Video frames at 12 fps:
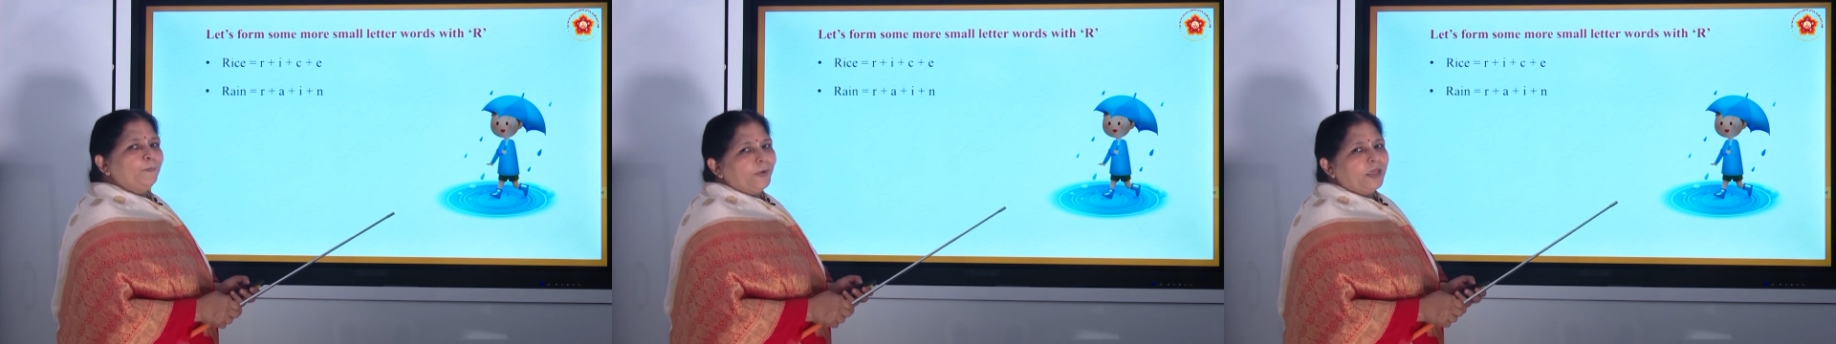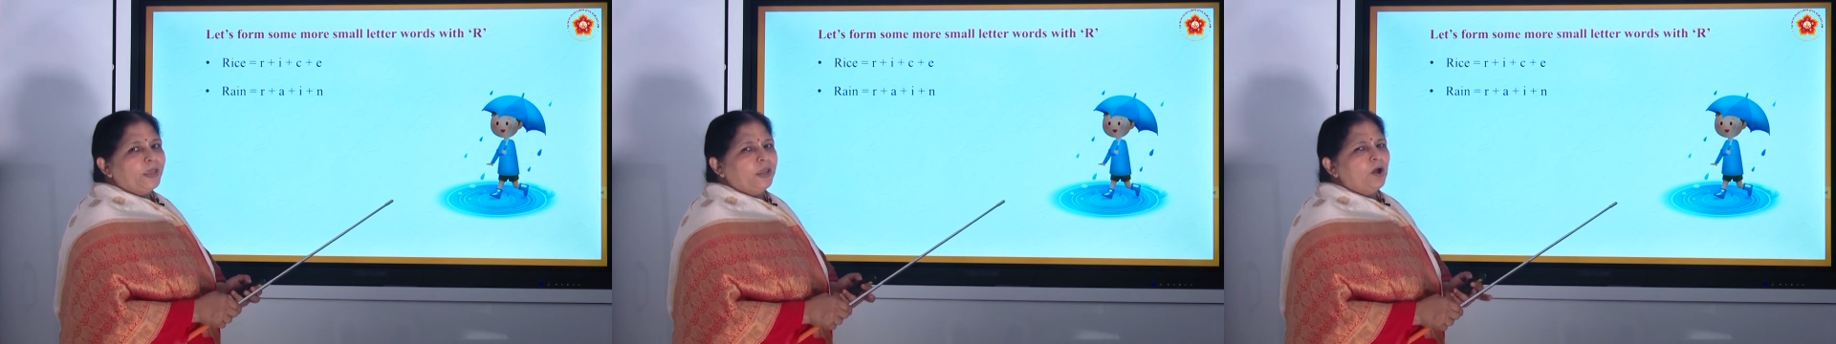
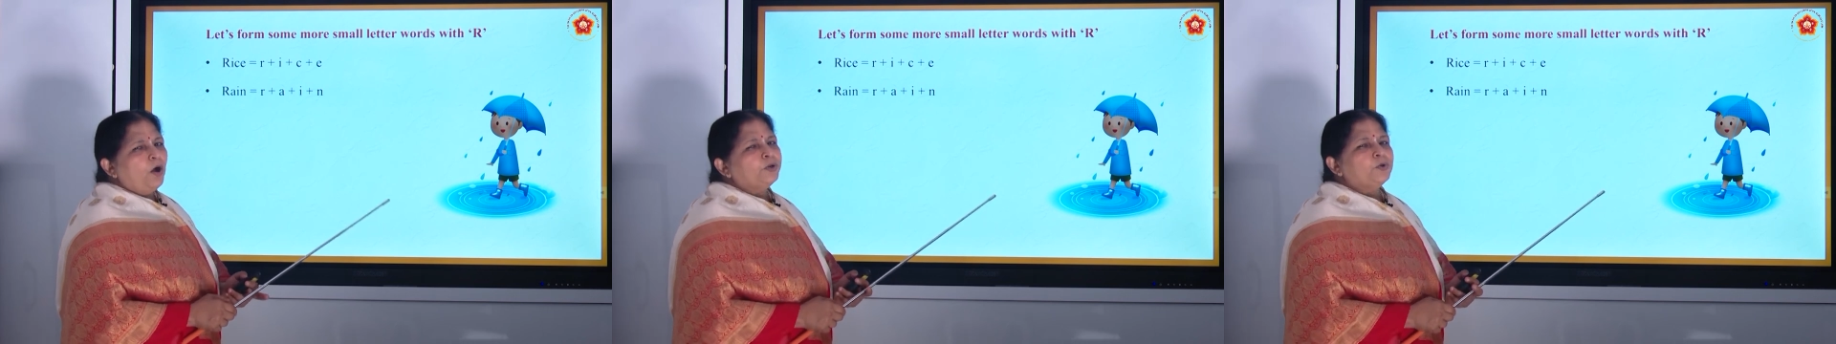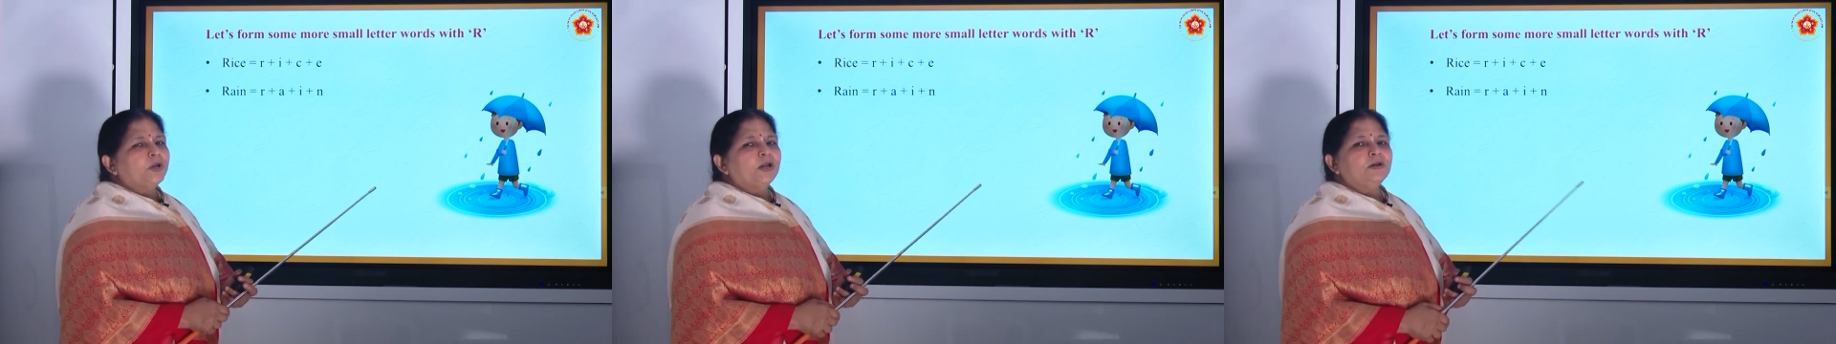play. Or
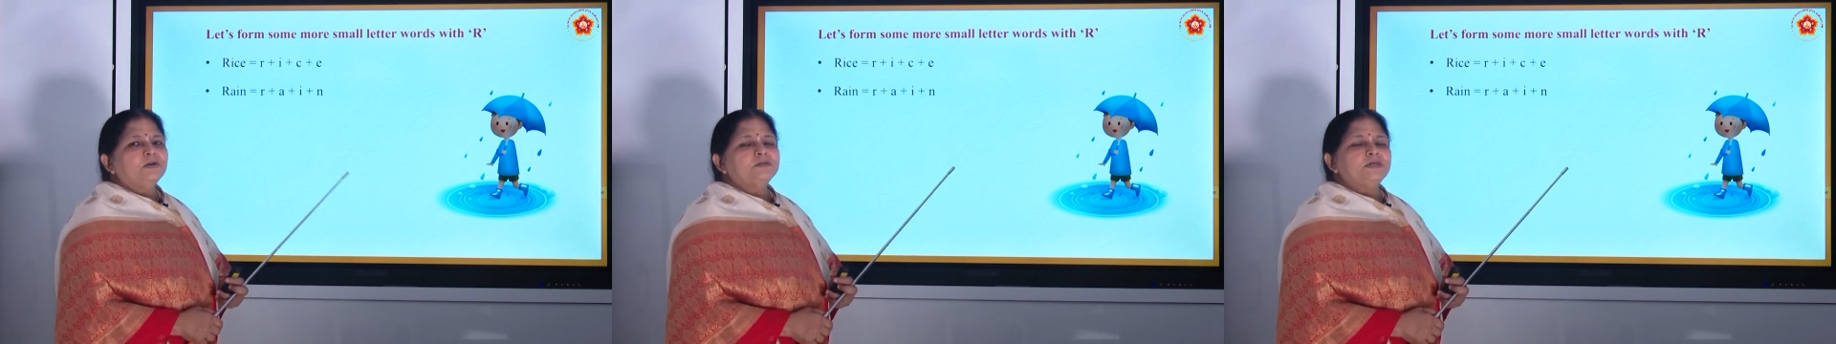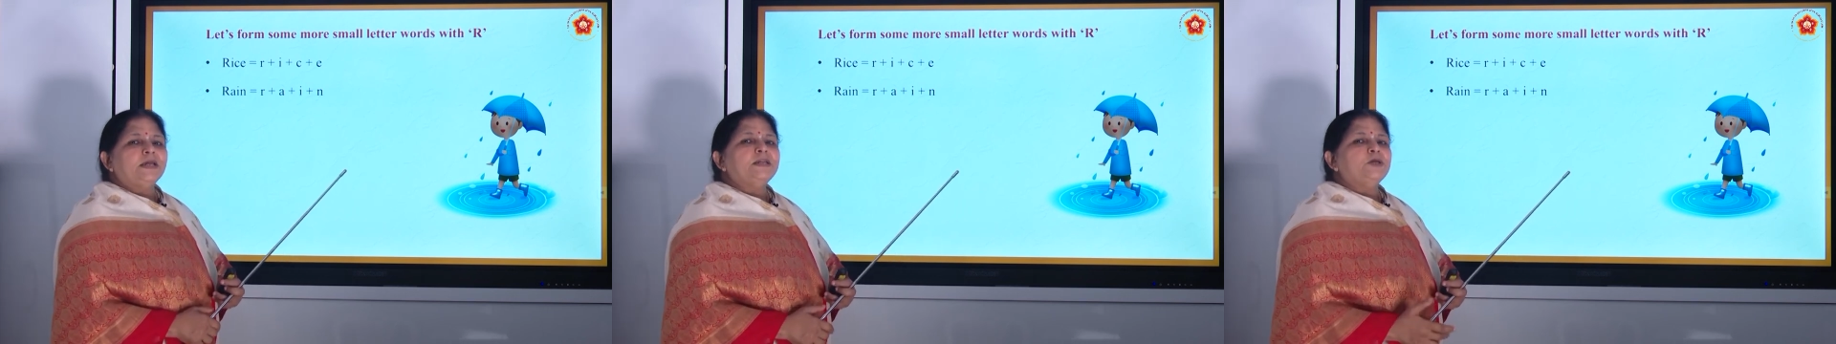you can
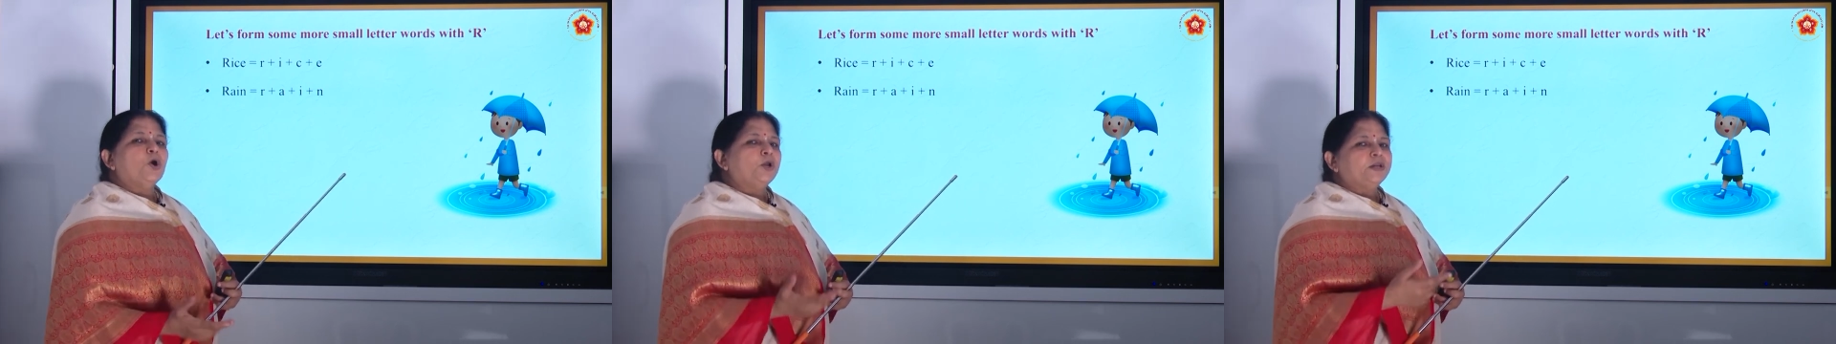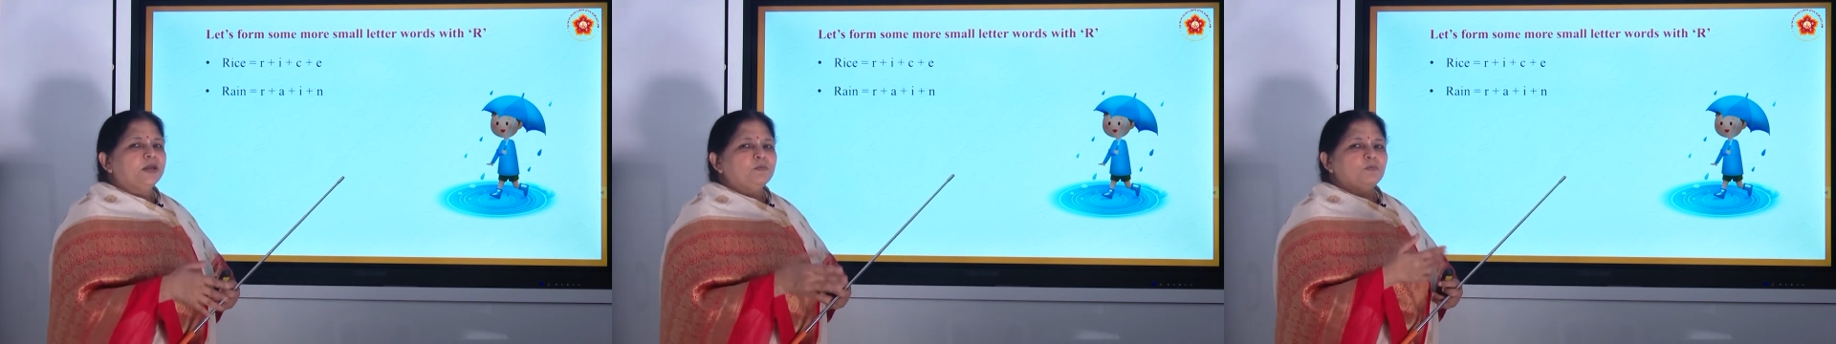tell
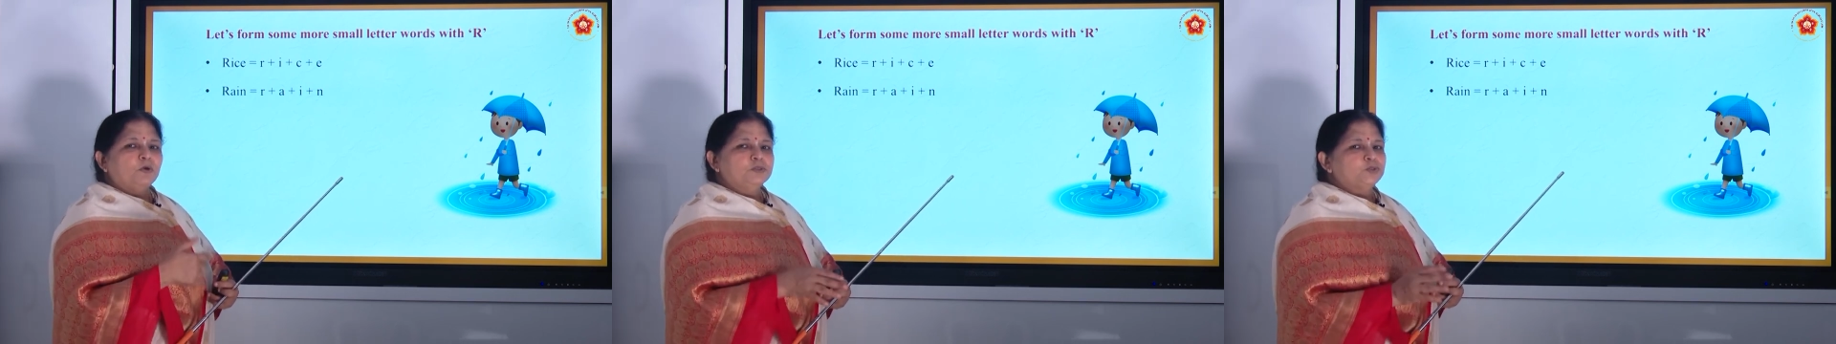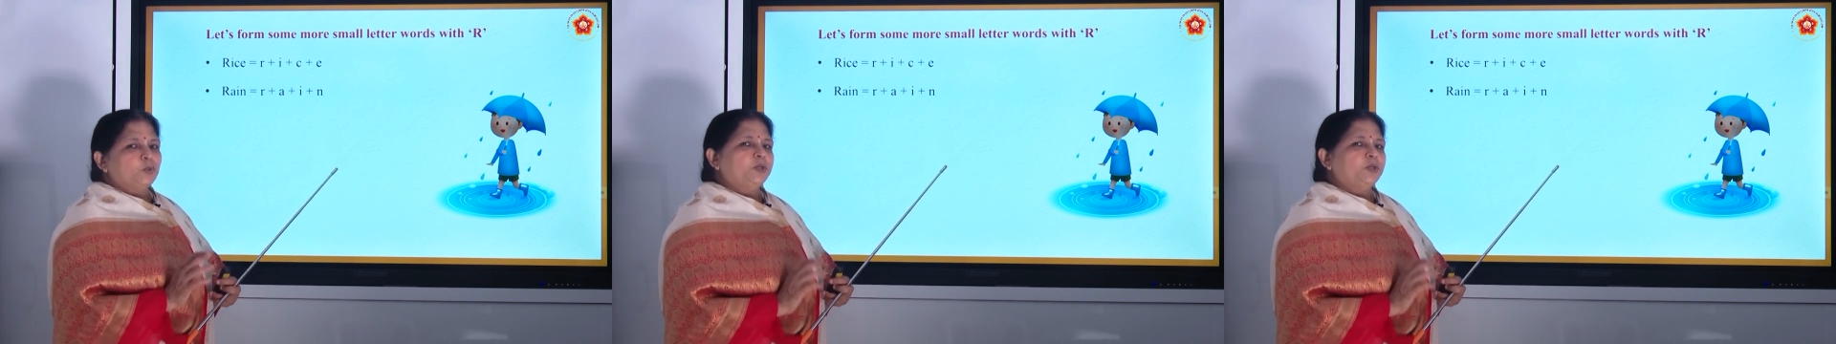your name also